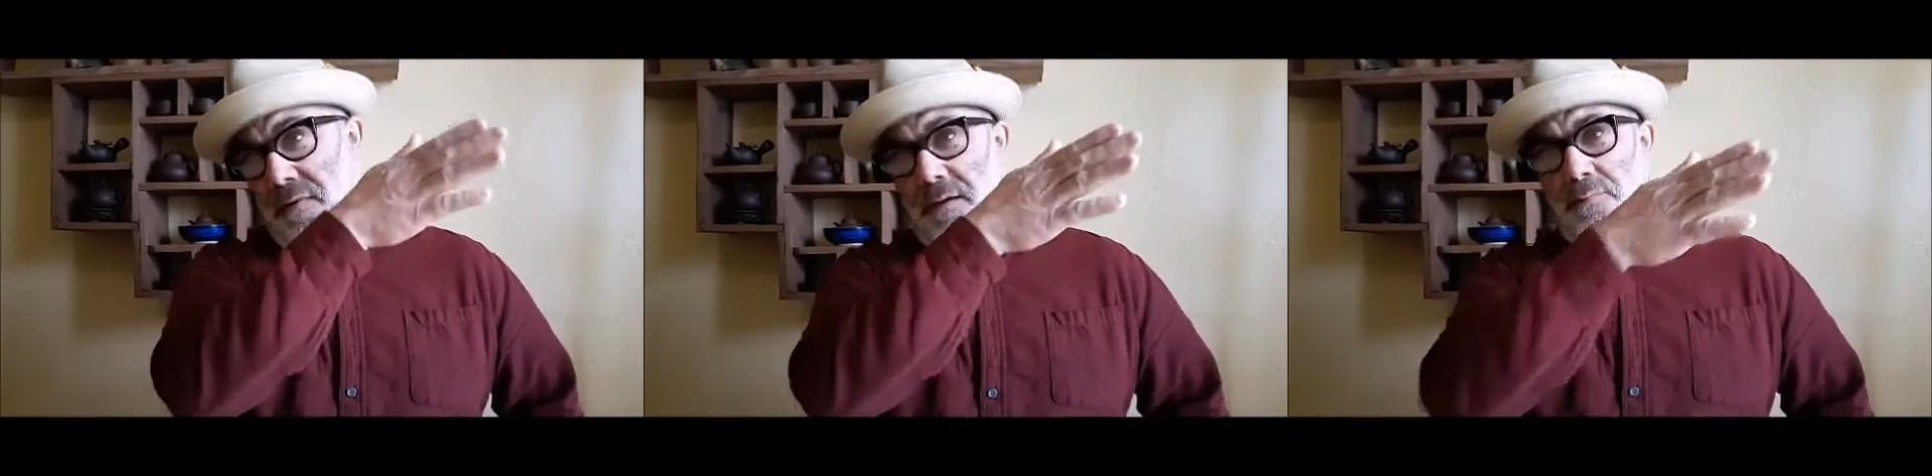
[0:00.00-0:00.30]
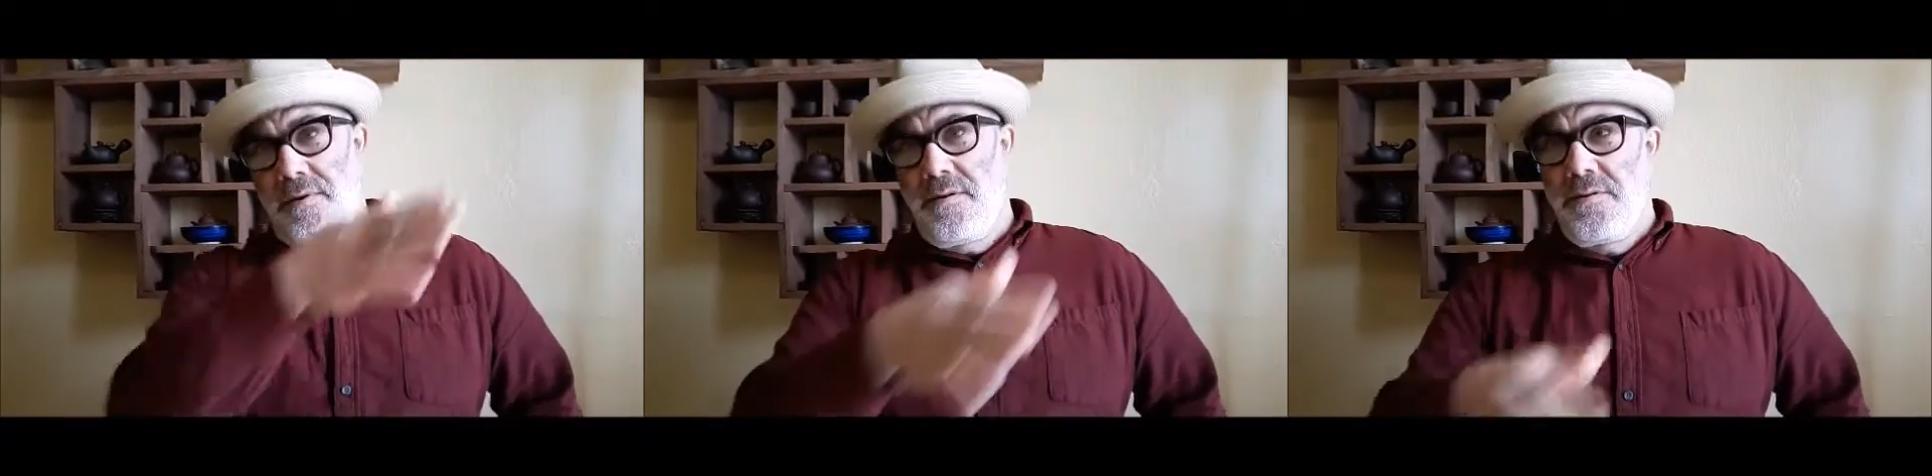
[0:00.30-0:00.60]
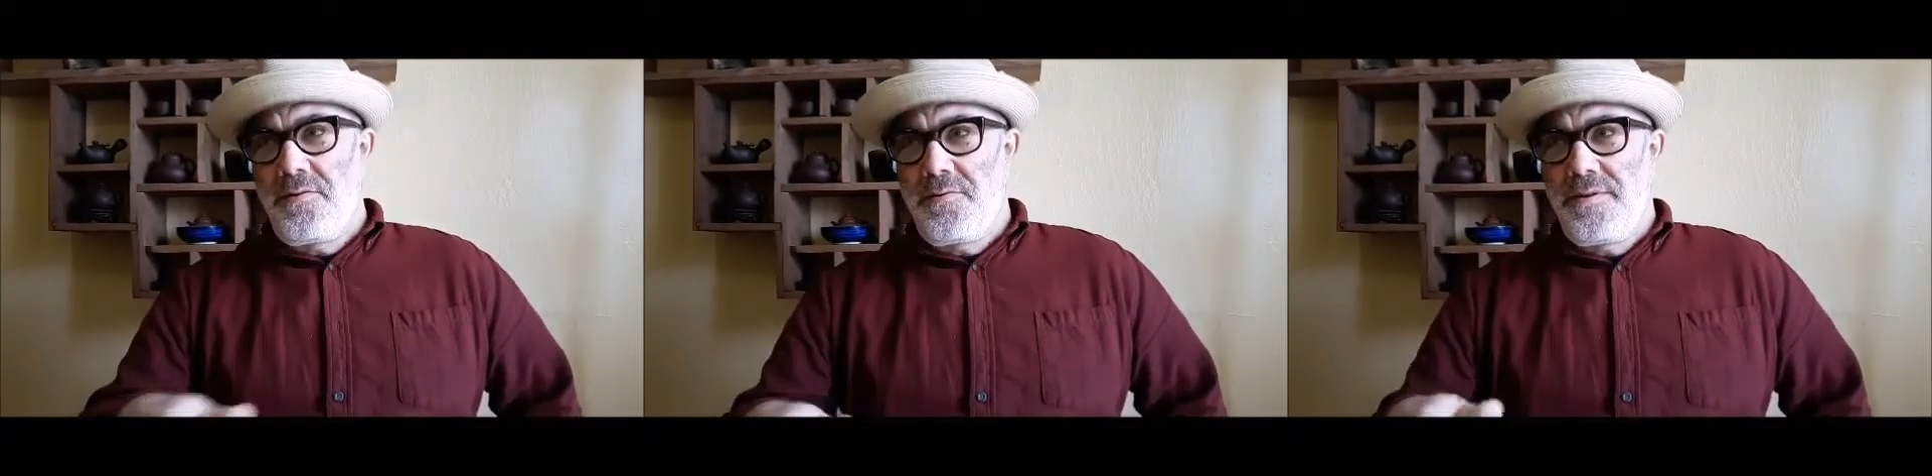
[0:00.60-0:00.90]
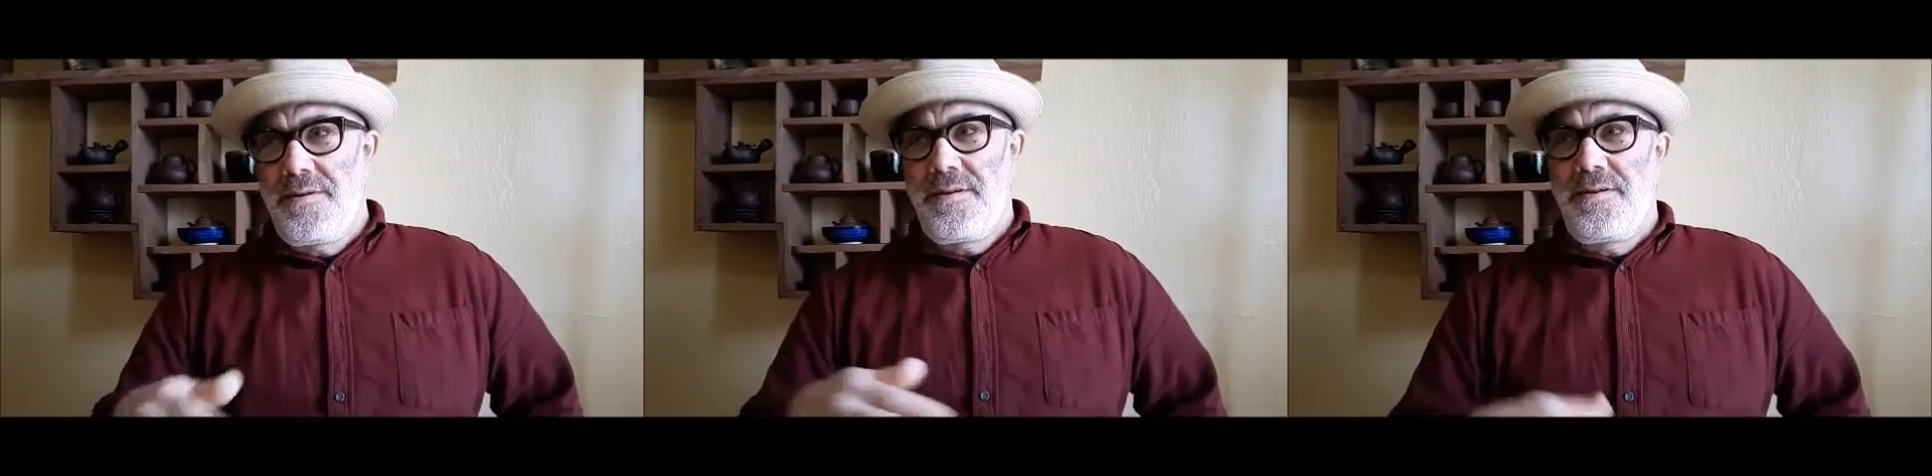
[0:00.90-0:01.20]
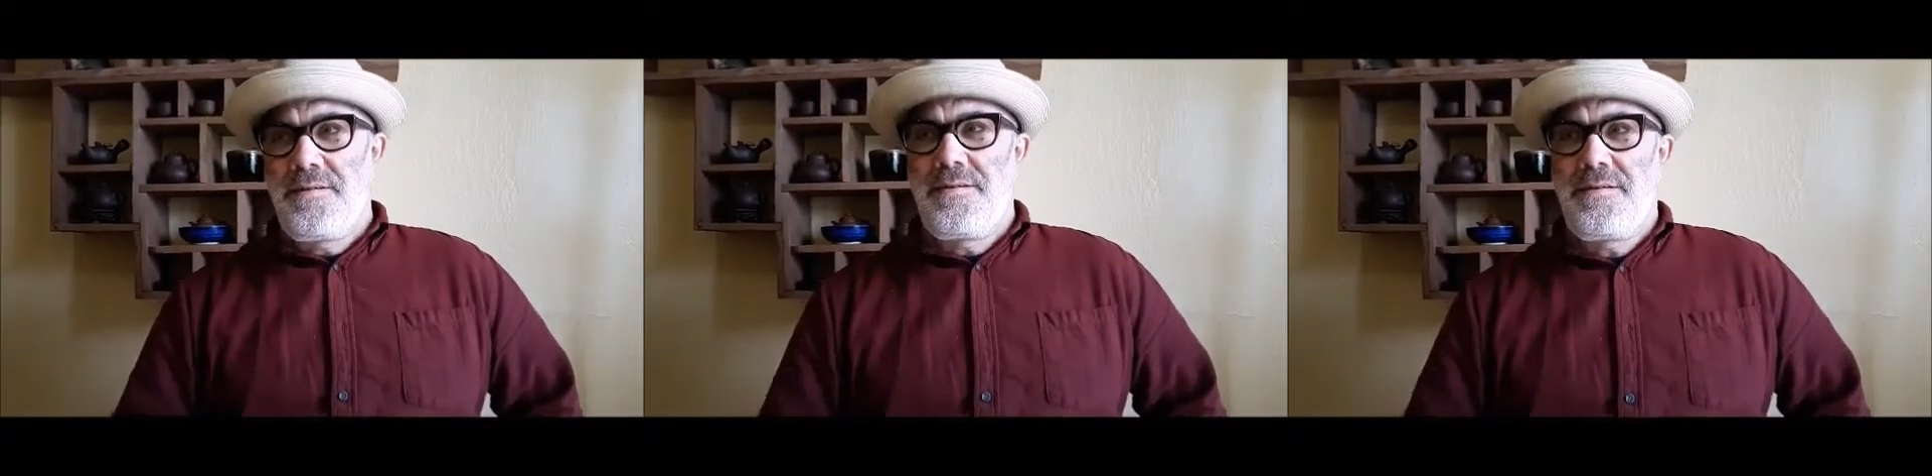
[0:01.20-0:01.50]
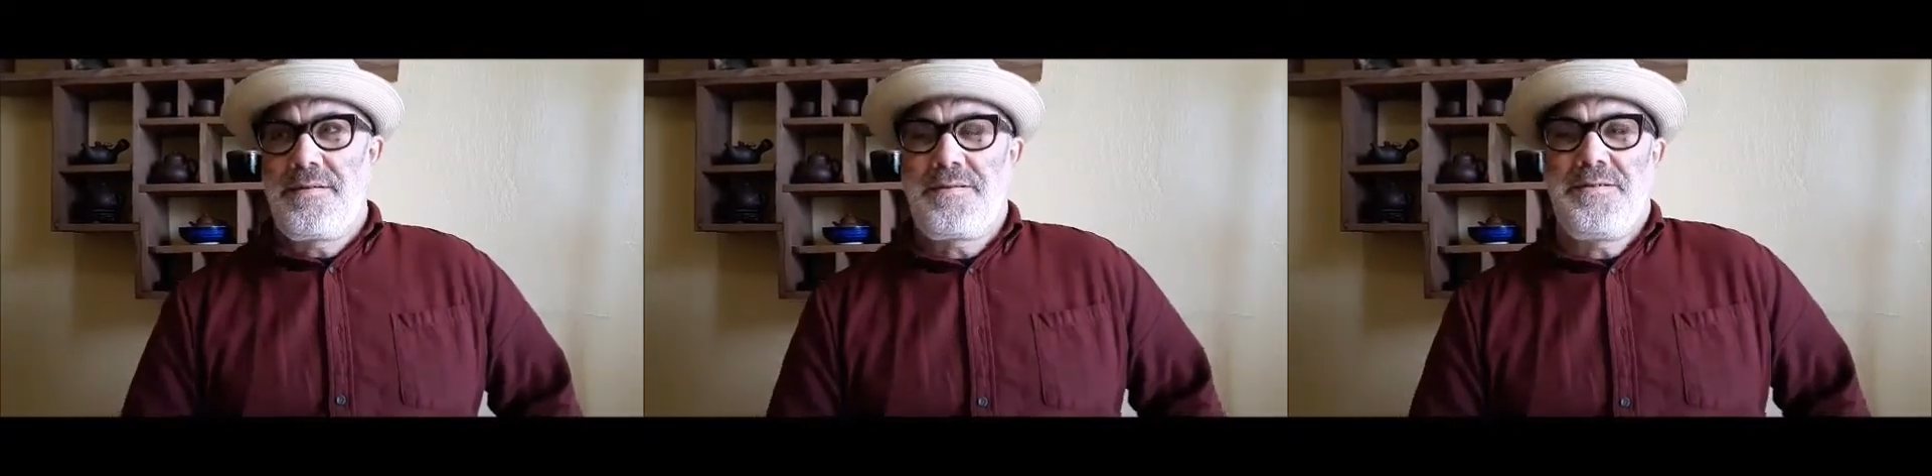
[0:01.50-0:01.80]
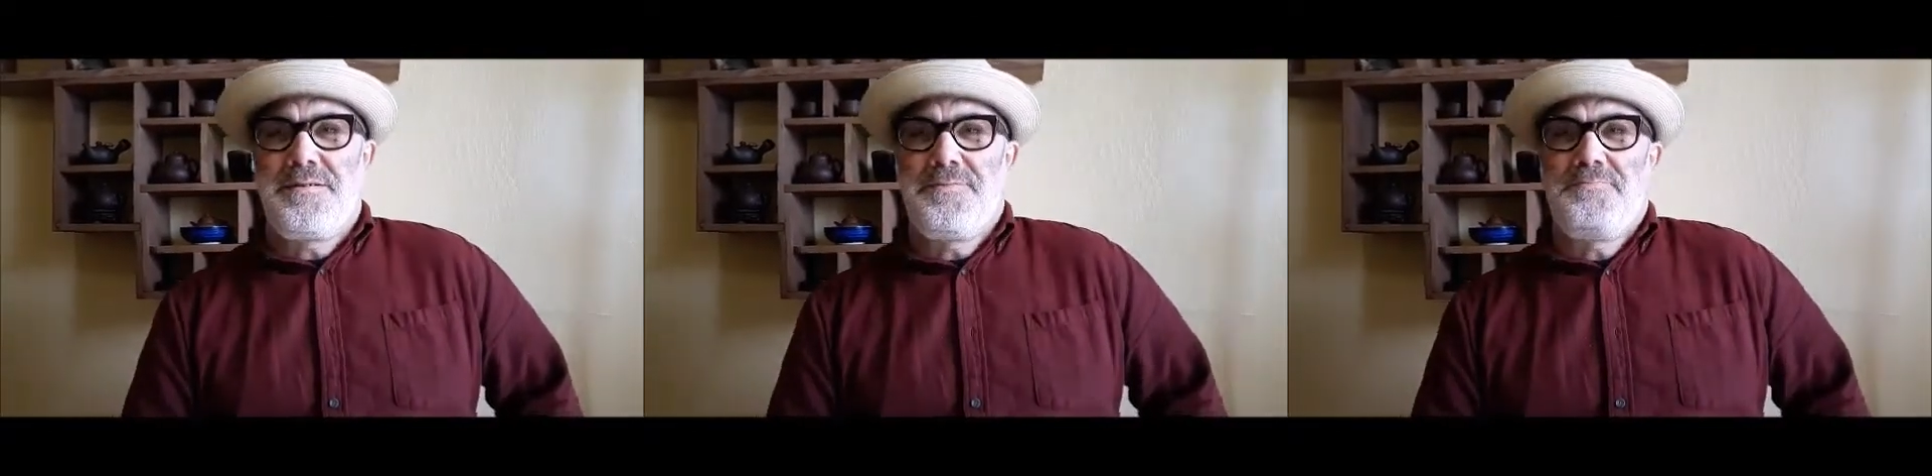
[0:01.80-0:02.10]
up onto it, and
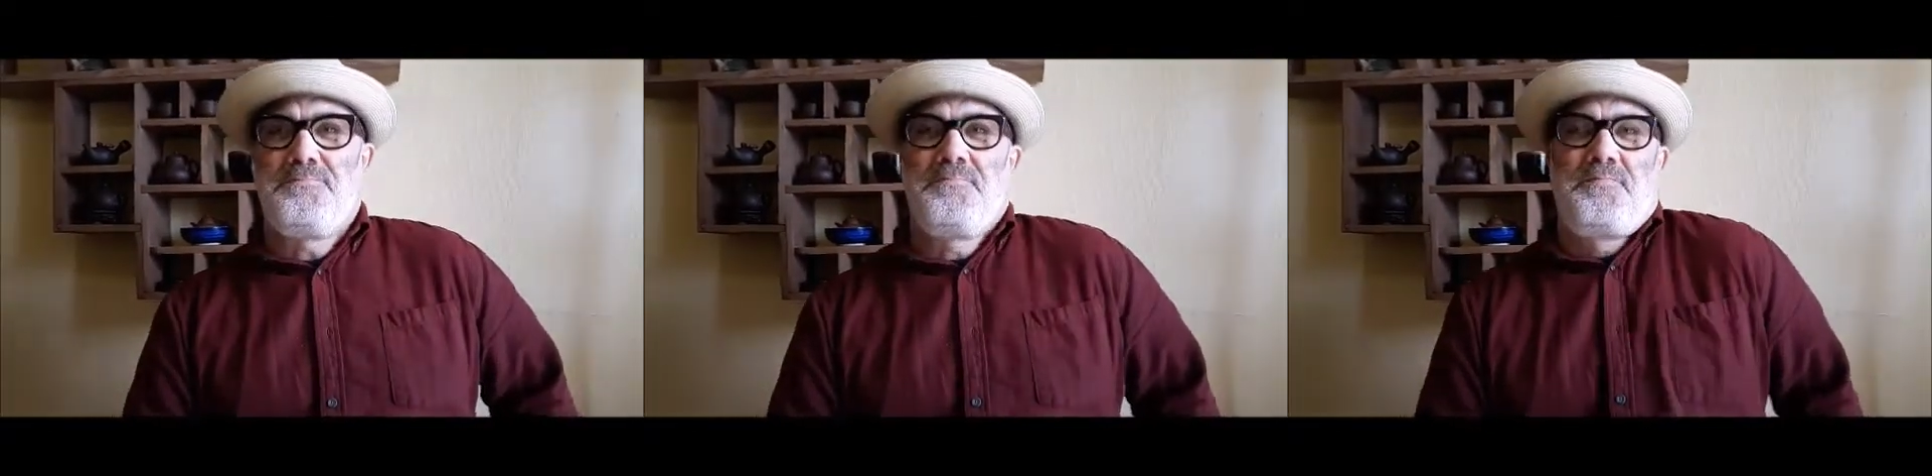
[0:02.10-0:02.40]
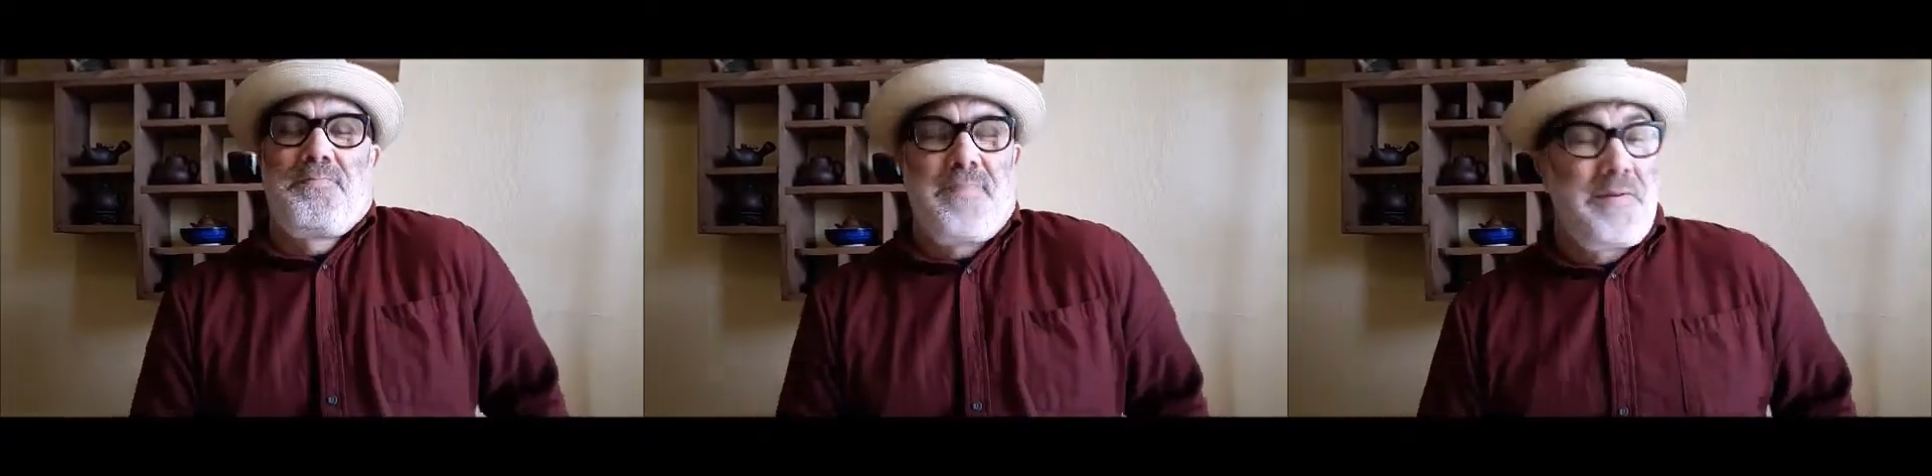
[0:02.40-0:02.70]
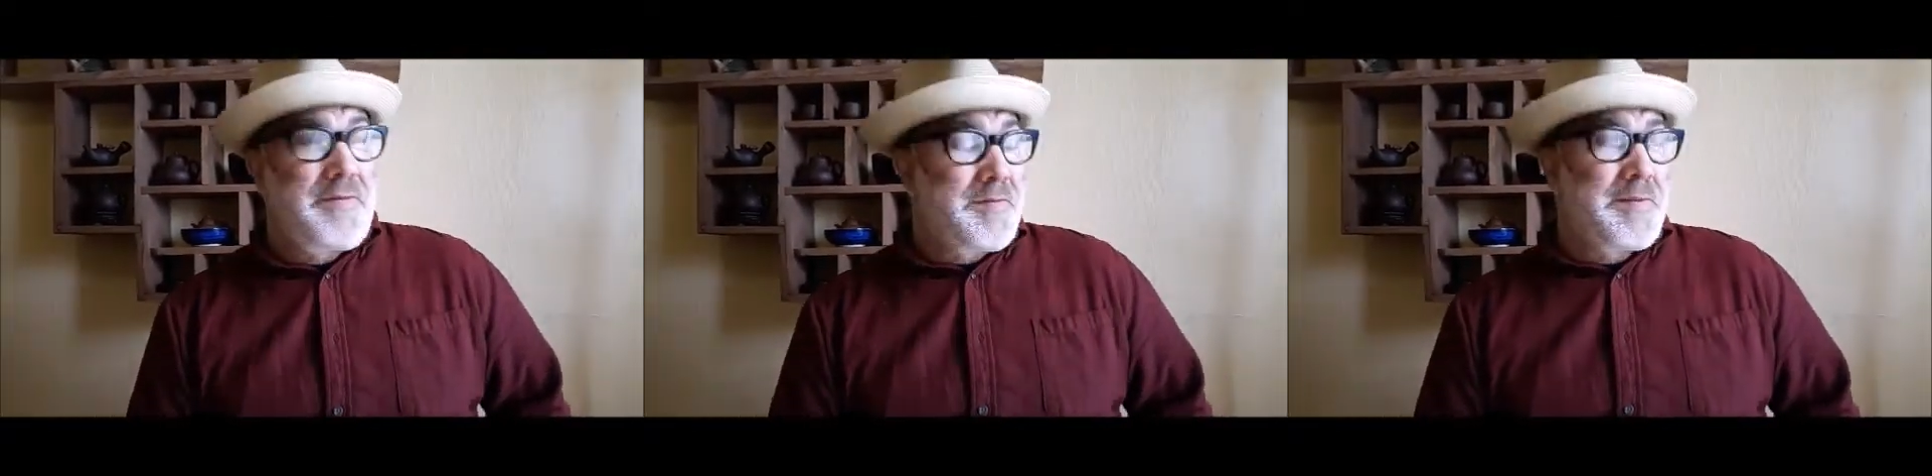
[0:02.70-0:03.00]
it was